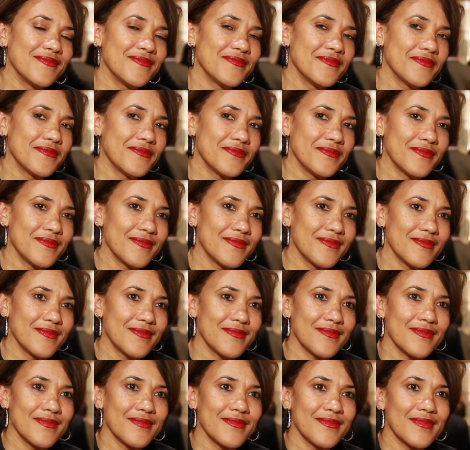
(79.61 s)

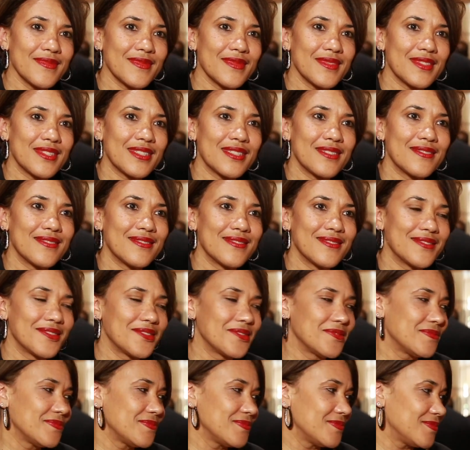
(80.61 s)

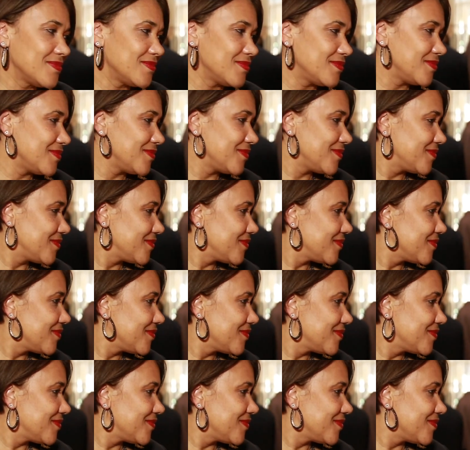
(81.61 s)

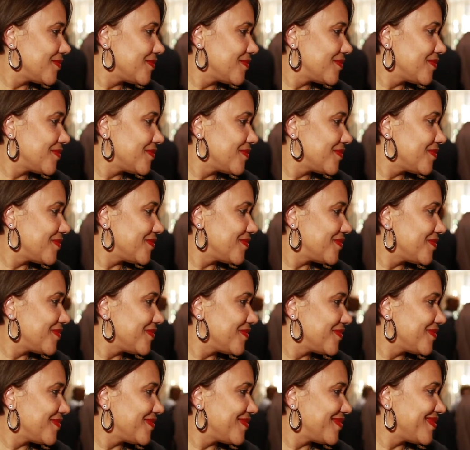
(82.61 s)

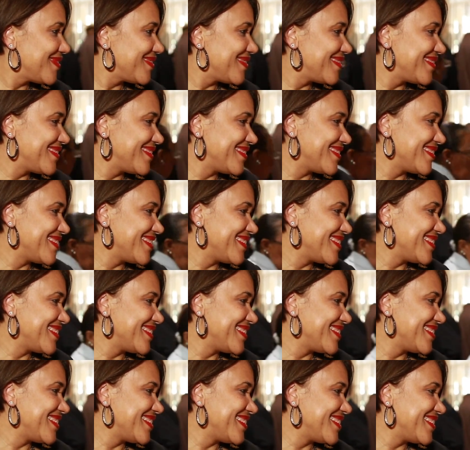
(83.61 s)

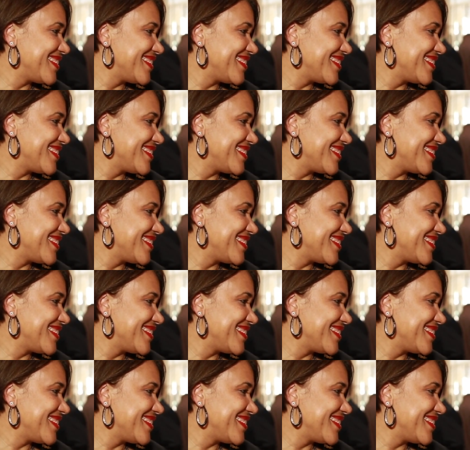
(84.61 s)
(silent)